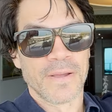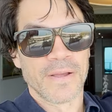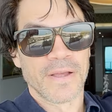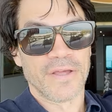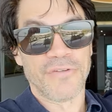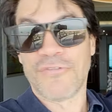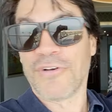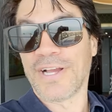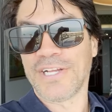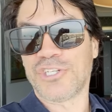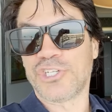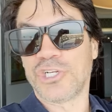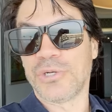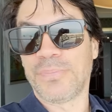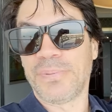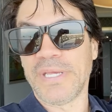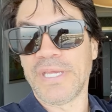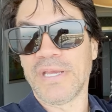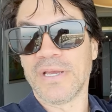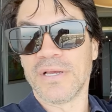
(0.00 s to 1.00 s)
advice should
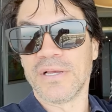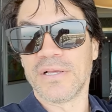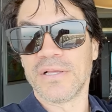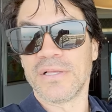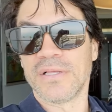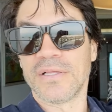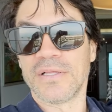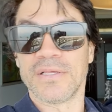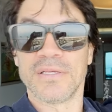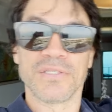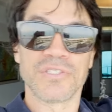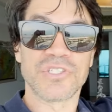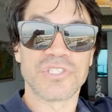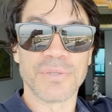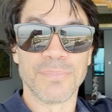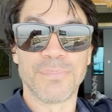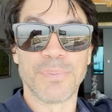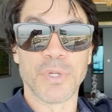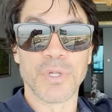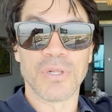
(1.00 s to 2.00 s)
be
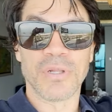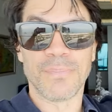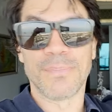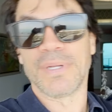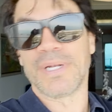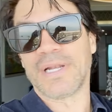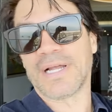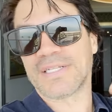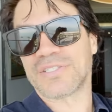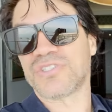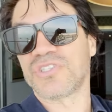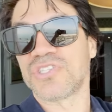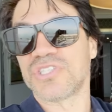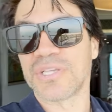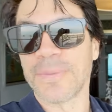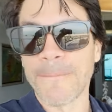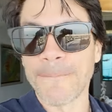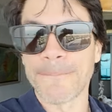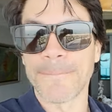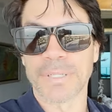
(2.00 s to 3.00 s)
simple, but not
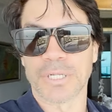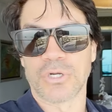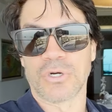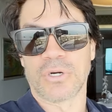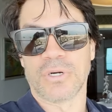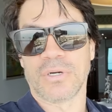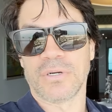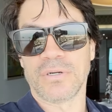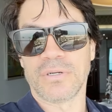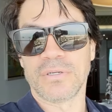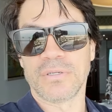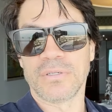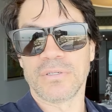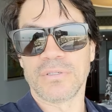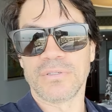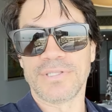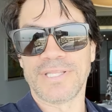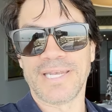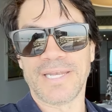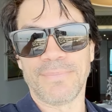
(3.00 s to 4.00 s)
simpler
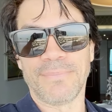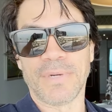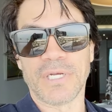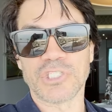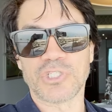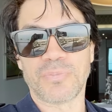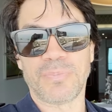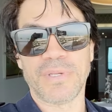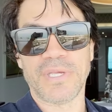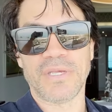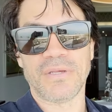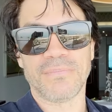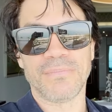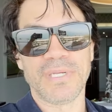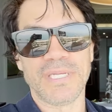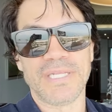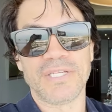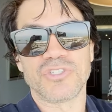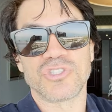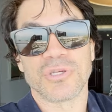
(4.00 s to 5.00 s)
than it must be.
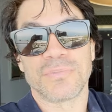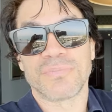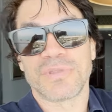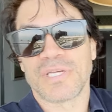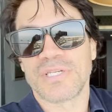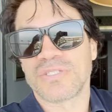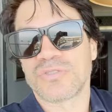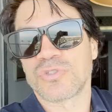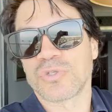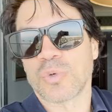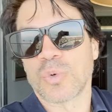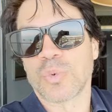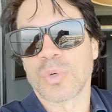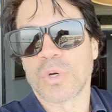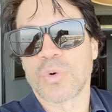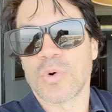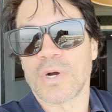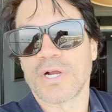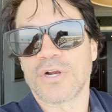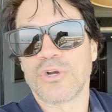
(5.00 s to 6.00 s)
Meaning some things
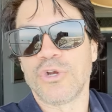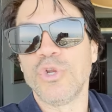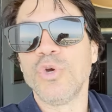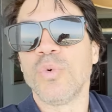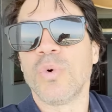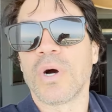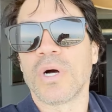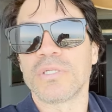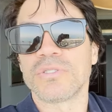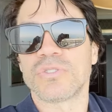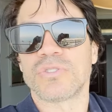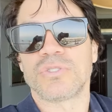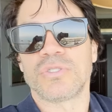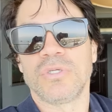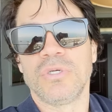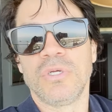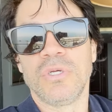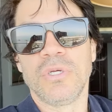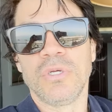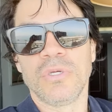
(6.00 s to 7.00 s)
require nuance.
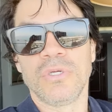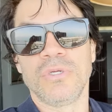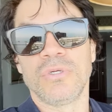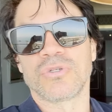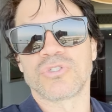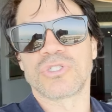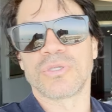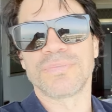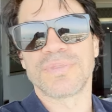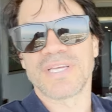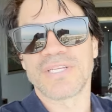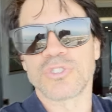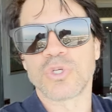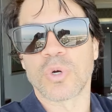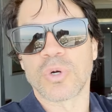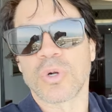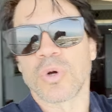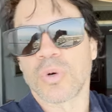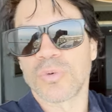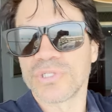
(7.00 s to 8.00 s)
You know, some things
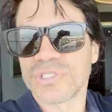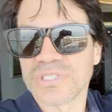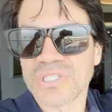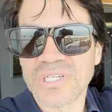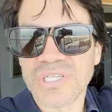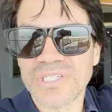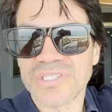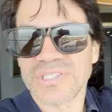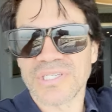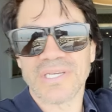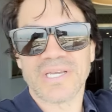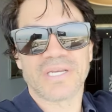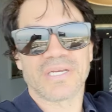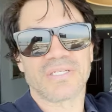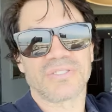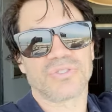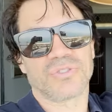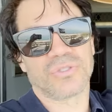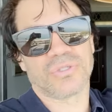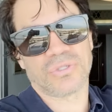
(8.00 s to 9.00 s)
aren't always an easy
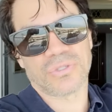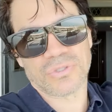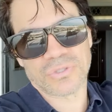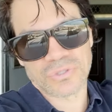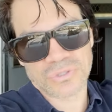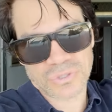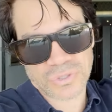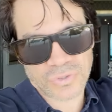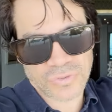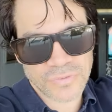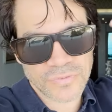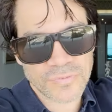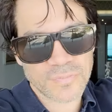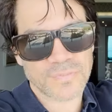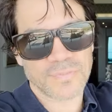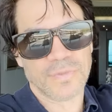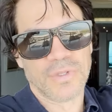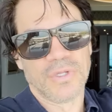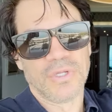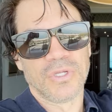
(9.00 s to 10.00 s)
answer. So
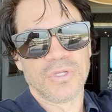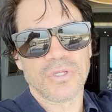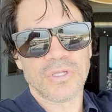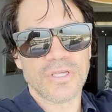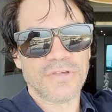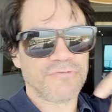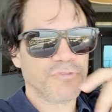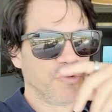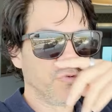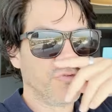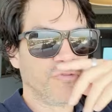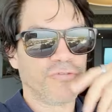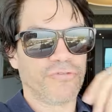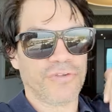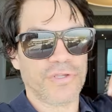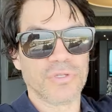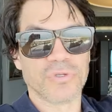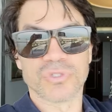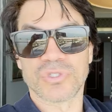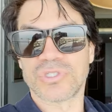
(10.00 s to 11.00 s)
if you
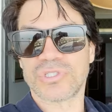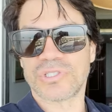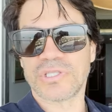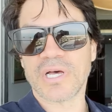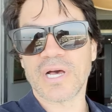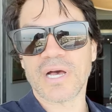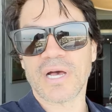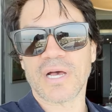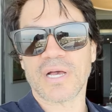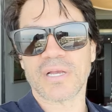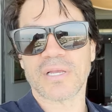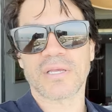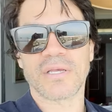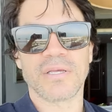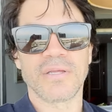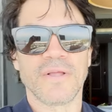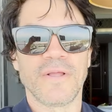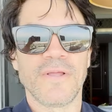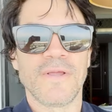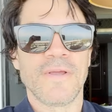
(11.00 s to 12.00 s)
feel stuck,
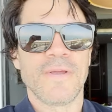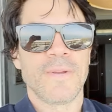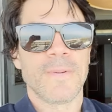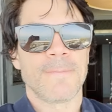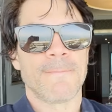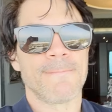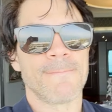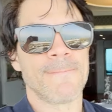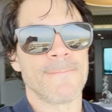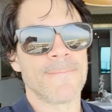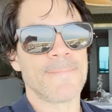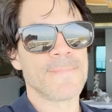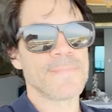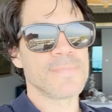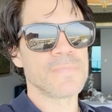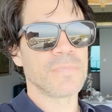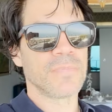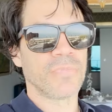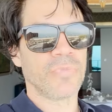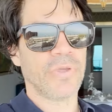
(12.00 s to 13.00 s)

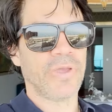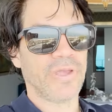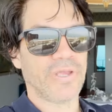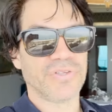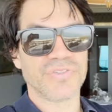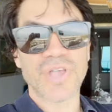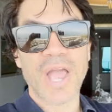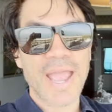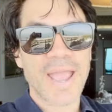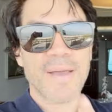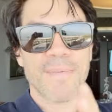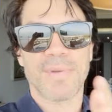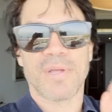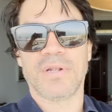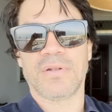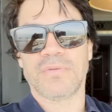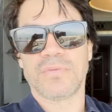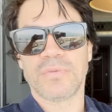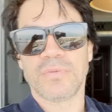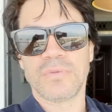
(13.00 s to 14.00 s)

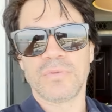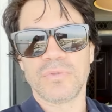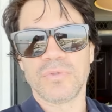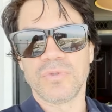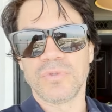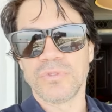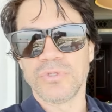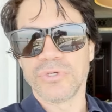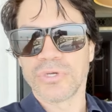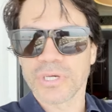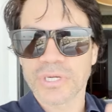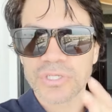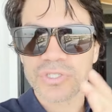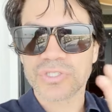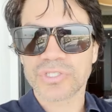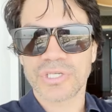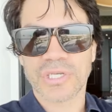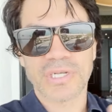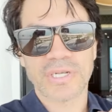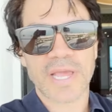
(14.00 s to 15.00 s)
examine. You got to sit